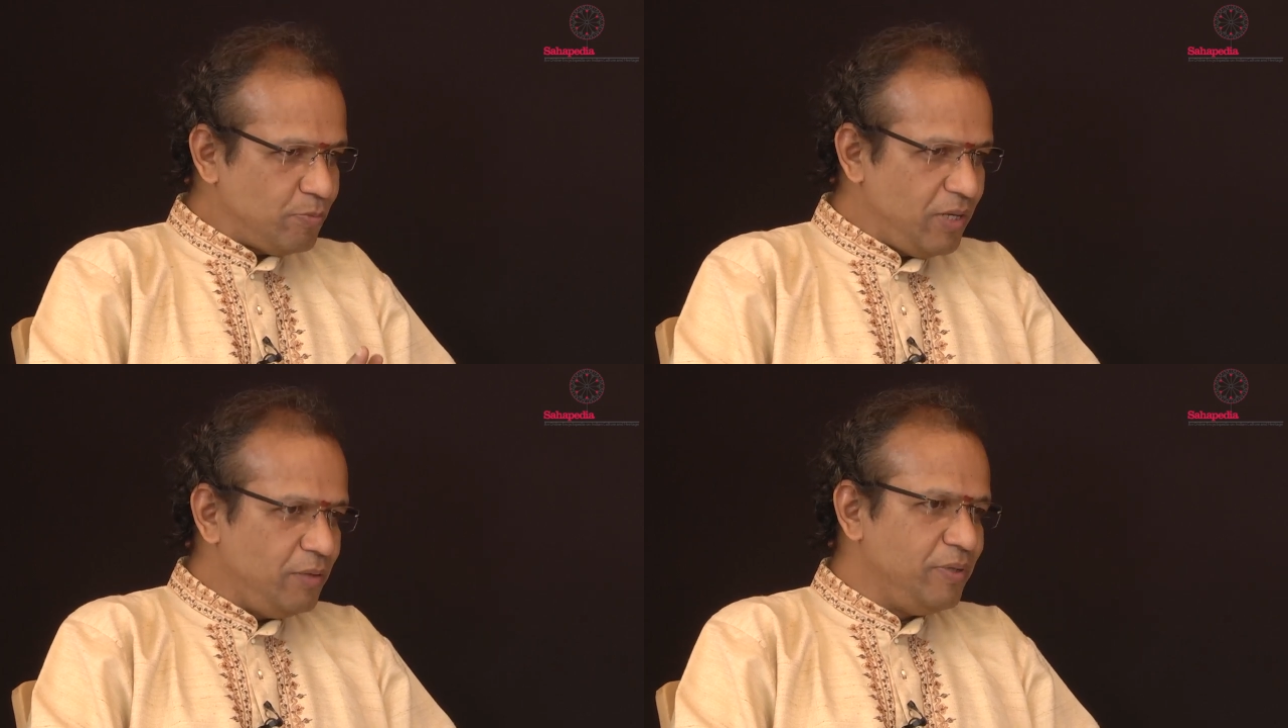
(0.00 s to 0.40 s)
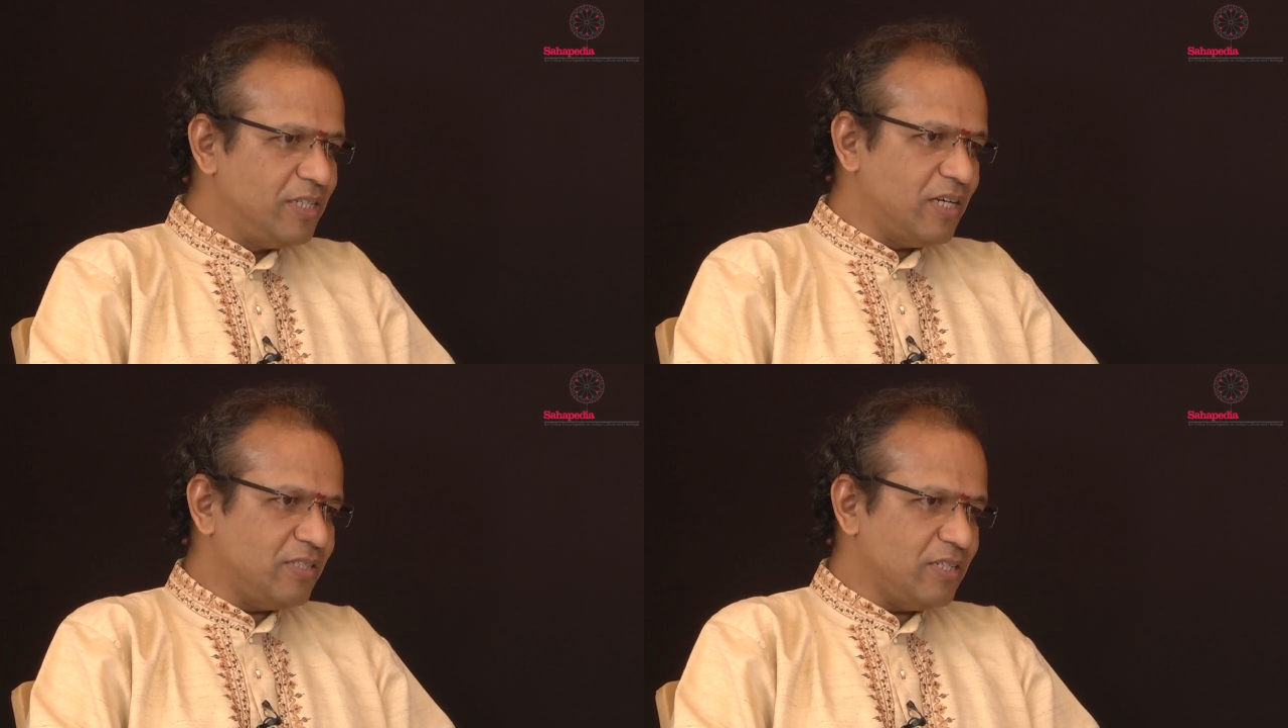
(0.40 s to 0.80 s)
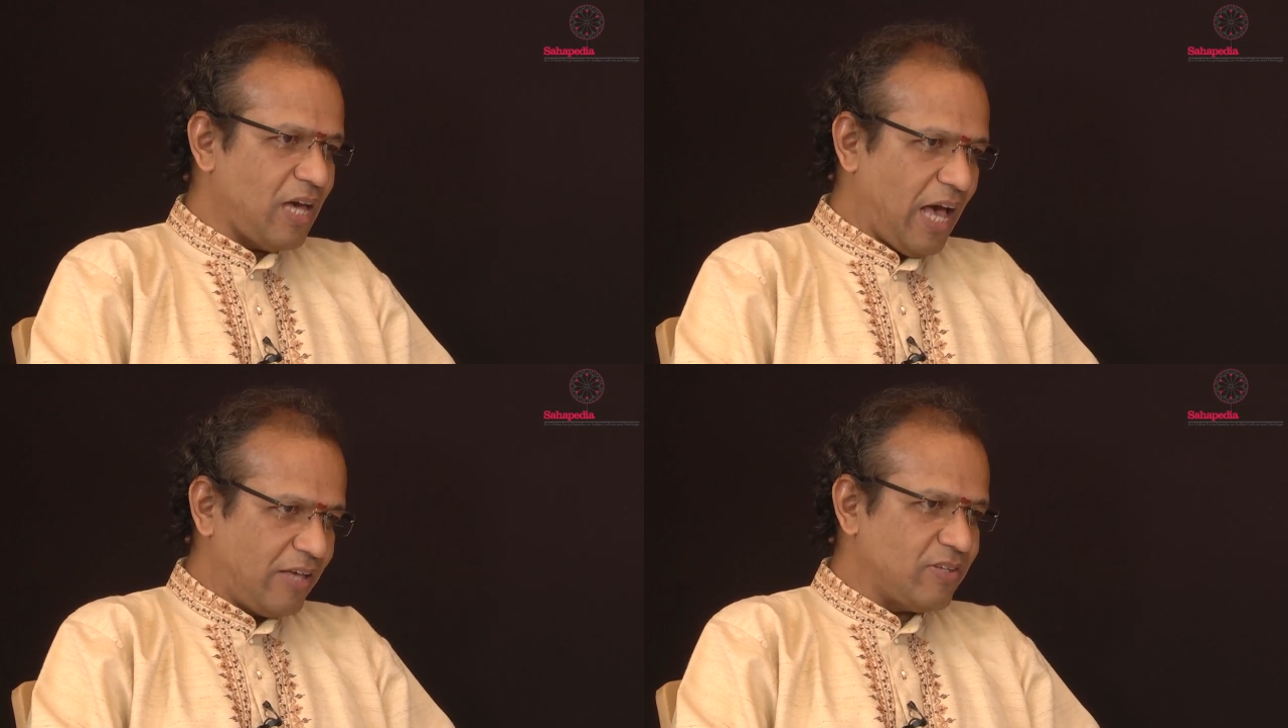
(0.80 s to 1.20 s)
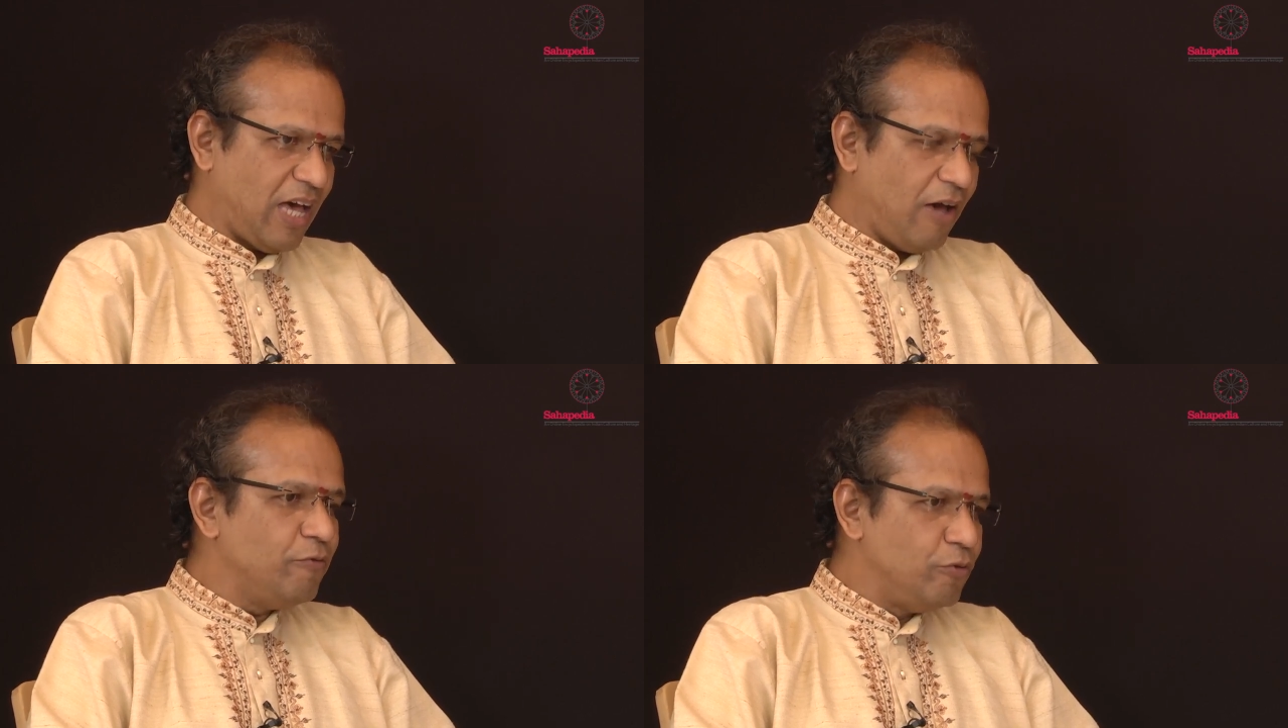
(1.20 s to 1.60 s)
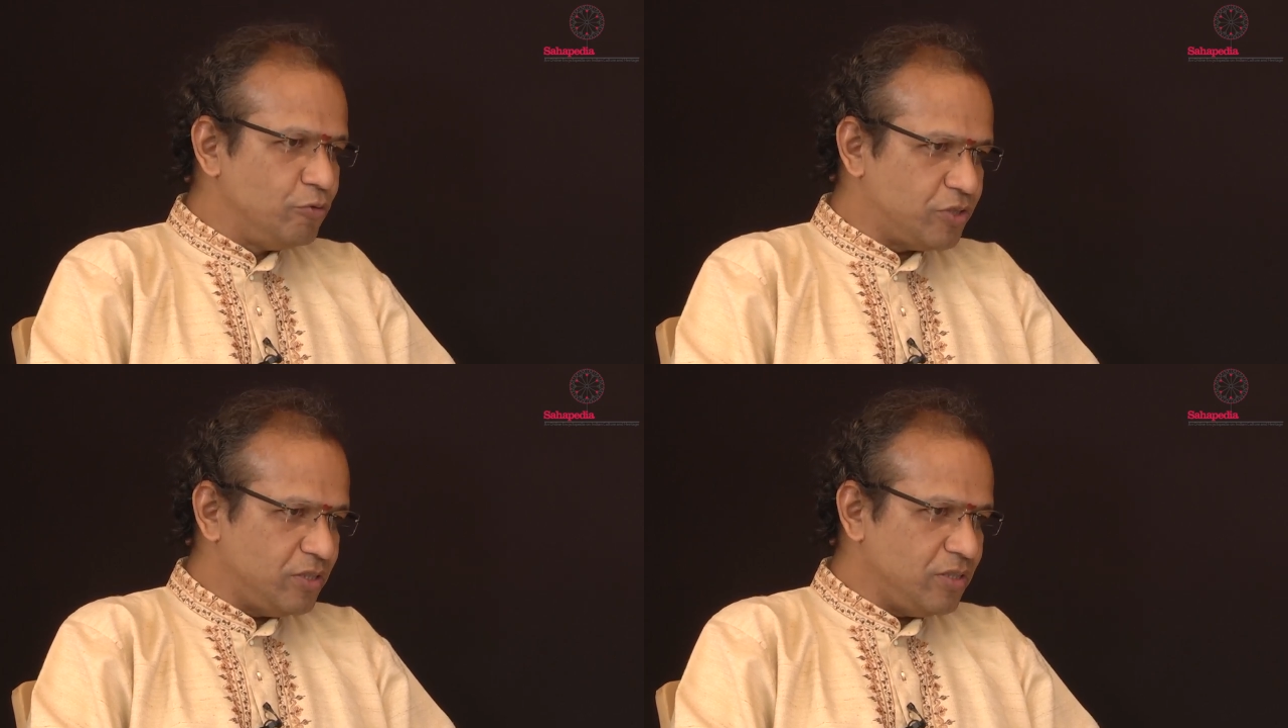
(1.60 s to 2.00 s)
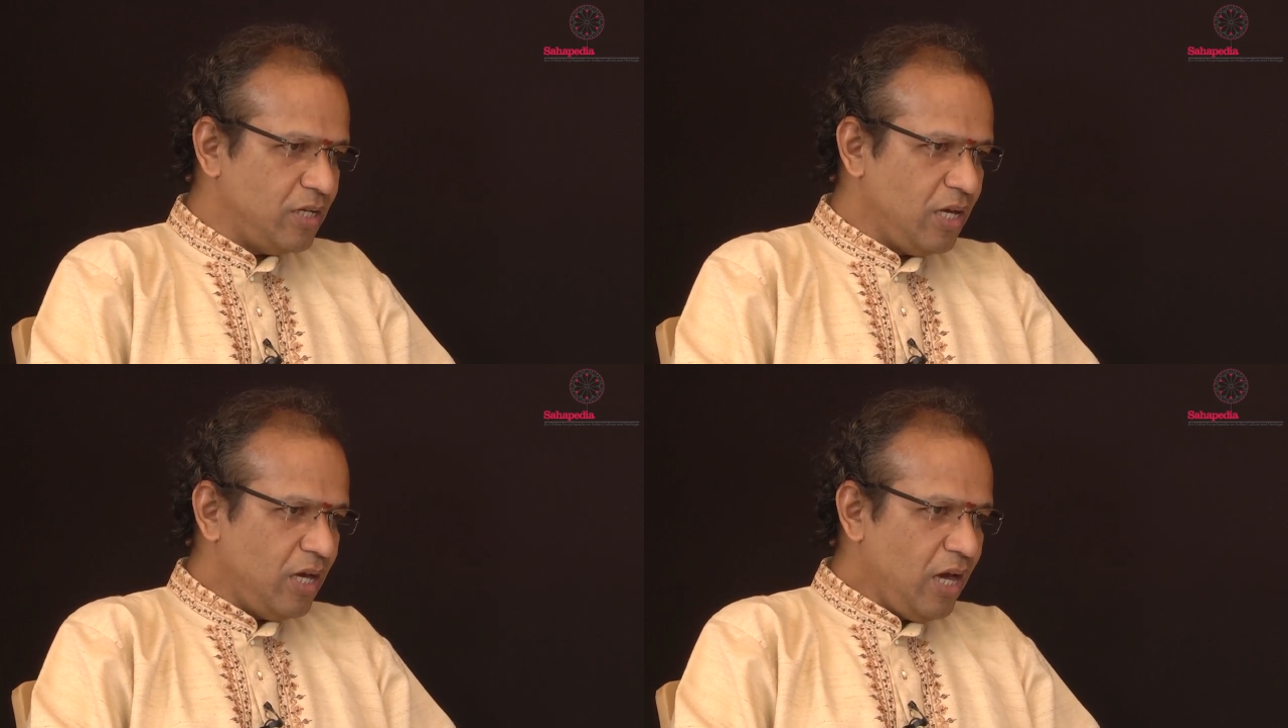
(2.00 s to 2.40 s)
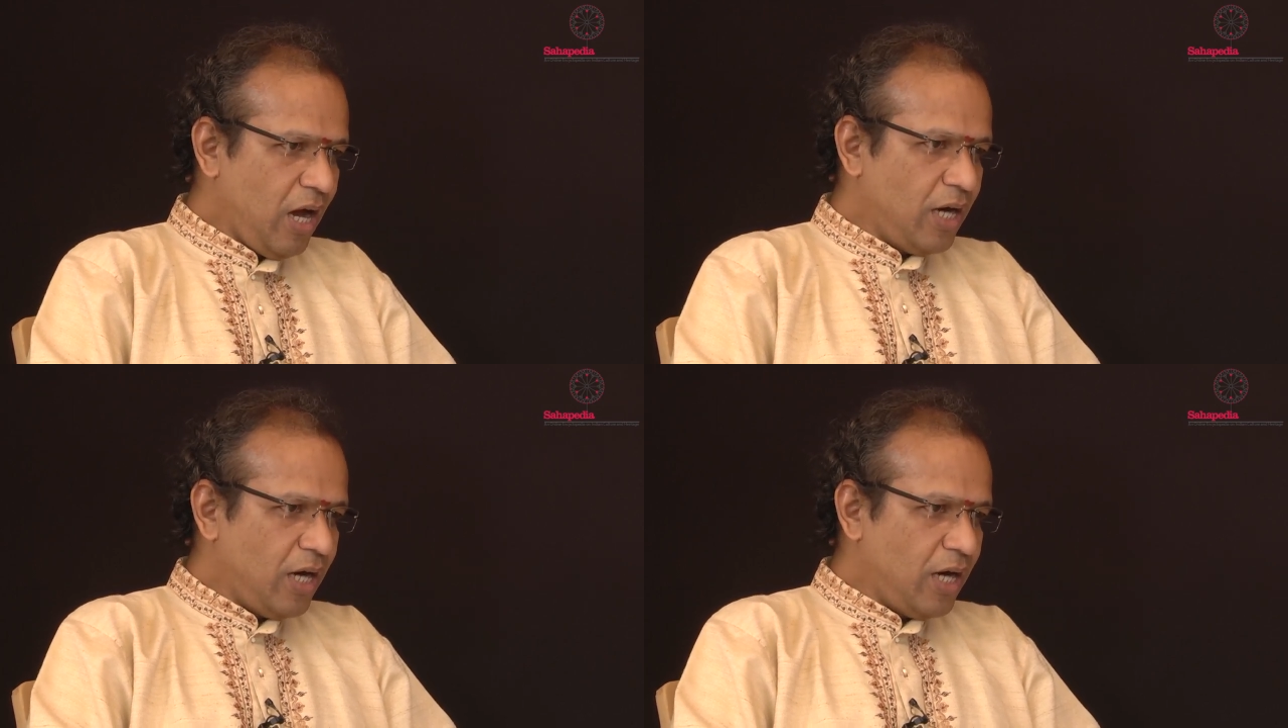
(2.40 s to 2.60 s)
many meters as I have used. Mm-hmm.